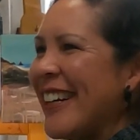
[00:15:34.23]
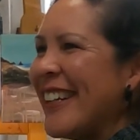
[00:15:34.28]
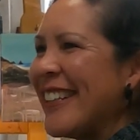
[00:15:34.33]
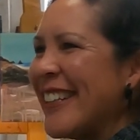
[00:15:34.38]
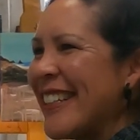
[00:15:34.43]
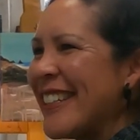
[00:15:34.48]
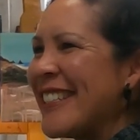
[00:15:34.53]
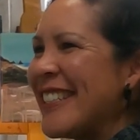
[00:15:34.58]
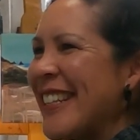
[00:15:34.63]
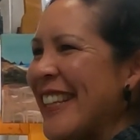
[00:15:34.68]

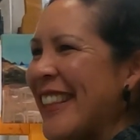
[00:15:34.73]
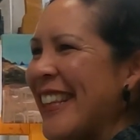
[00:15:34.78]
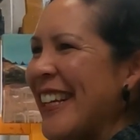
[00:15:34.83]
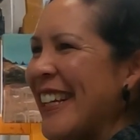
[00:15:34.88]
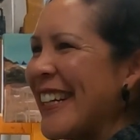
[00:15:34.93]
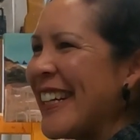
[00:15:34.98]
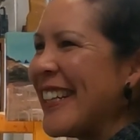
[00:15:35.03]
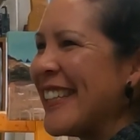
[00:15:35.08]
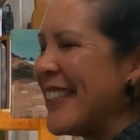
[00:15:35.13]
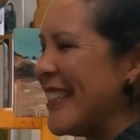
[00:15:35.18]
I like to
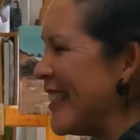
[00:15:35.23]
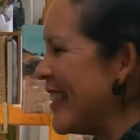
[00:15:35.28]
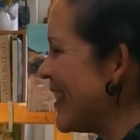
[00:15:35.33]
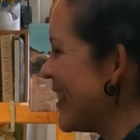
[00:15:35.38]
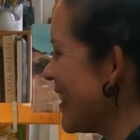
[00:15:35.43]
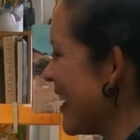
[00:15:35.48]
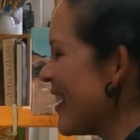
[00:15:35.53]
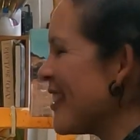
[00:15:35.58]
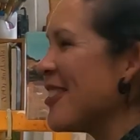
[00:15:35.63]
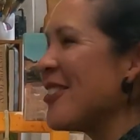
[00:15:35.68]
think.
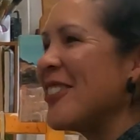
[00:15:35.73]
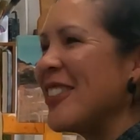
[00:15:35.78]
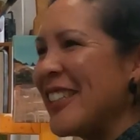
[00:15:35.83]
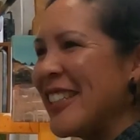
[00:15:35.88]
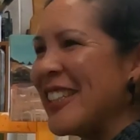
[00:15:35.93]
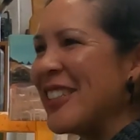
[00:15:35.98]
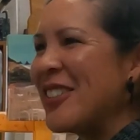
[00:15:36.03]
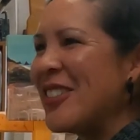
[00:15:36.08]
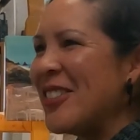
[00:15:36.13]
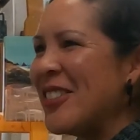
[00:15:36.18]
It sounds
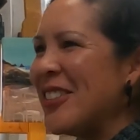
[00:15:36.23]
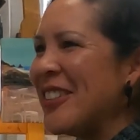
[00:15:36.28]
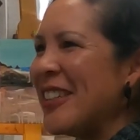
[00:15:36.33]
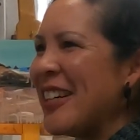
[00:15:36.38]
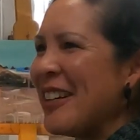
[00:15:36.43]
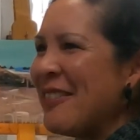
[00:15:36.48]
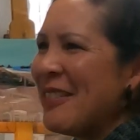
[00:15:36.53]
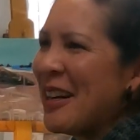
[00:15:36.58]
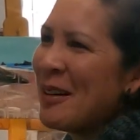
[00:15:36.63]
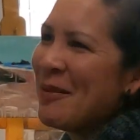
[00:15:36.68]
really
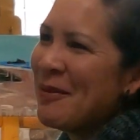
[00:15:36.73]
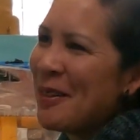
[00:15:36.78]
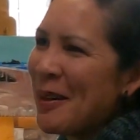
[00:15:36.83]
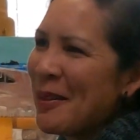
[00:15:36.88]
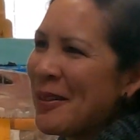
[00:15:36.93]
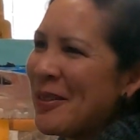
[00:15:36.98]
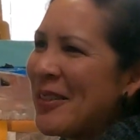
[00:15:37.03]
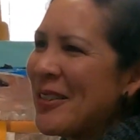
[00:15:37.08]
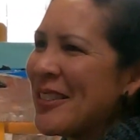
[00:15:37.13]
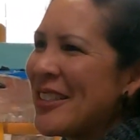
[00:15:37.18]
cool. I
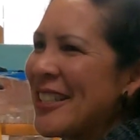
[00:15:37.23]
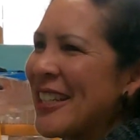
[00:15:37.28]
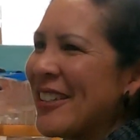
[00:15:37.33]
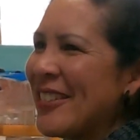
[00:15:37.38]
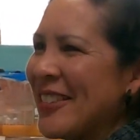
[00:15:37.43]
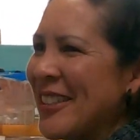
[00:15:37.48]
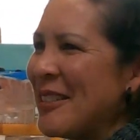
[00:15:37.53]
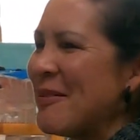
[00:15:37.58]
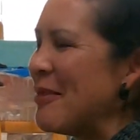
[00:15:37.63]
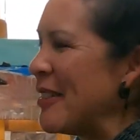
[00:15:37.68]
probably won't
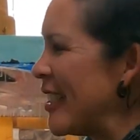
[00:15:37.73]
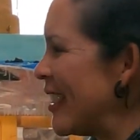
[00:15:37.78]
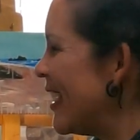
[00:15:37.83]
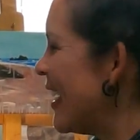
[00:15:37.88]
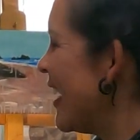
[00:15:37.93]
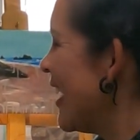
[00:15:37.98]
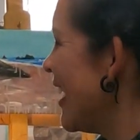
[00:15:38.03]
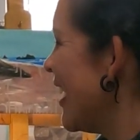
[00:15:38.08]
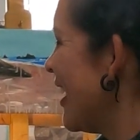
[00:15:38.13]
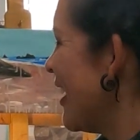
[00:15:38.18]
stick with it,
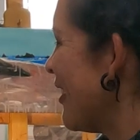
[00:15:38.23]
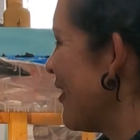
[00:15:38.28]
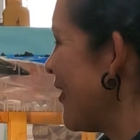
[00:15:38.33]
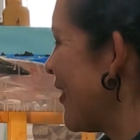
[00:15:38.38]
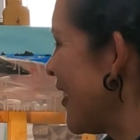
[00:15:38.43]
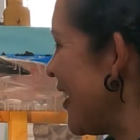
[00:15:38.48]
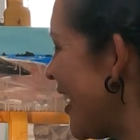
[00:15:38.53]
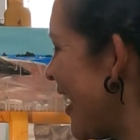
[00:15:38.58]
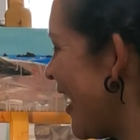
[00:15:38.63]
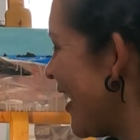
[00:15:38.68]
but
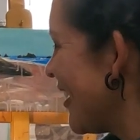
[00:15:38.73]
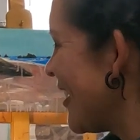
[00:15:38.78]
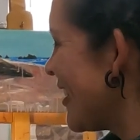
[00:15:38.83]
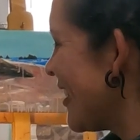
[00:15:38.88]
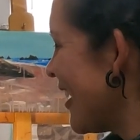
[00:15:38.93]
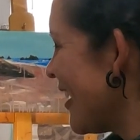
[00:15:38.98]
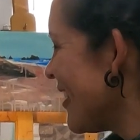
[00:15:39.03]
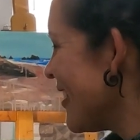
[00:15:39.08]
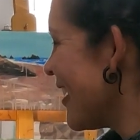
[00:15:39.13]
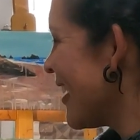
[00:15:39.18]
for now,
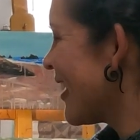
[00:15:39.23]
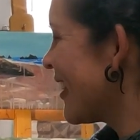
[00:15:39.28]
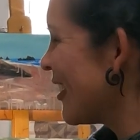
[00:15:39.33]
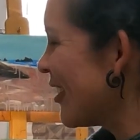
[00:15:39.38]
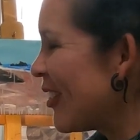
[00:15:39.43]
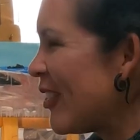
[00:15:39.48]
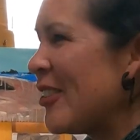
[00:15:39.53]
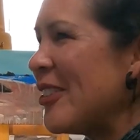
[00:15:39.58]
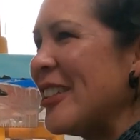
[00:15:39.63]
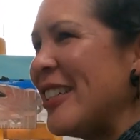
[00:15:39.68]
it sounds like
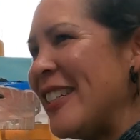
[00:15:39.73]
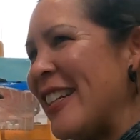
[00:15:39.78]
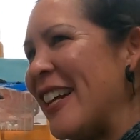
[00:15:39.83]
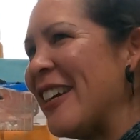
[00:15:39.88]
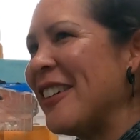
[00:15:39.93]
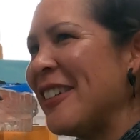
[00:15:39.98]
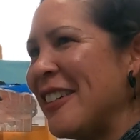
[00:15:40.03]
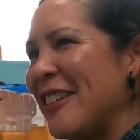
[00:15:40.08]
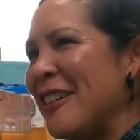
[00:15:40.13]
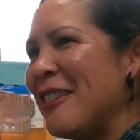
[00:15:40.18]
the golden
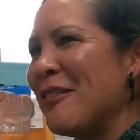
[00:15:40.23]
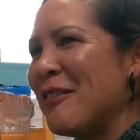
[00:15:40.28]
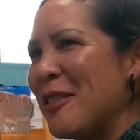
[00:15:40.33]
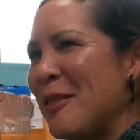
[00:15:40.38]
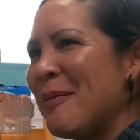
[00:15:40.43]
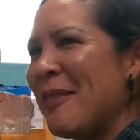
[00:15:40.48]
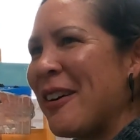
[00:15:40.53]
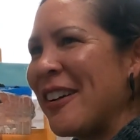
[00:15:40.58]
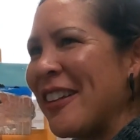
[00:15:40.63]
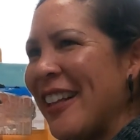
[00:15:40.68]
era
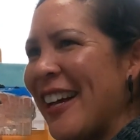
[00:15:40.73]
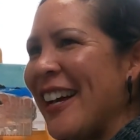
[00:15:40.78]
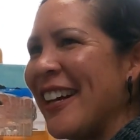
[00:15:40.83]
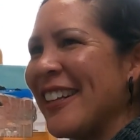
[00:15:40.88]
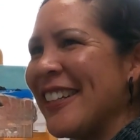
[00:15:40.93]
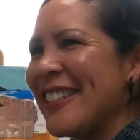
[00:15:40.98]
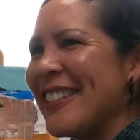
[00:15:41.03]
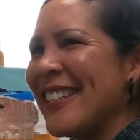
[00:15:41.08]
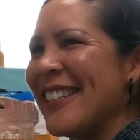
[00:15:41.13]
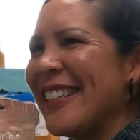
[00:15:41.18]
of the Marla
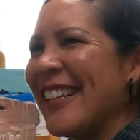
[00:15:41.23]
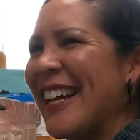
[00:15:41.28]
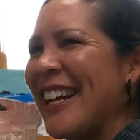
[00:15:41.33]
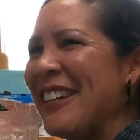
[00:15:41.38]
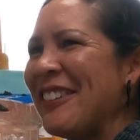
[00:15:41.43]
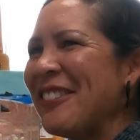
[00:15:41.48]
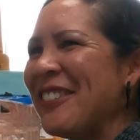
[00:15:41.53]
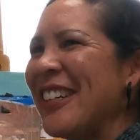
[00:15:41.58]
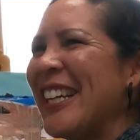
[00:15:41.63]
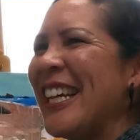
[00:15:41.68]
Allison life.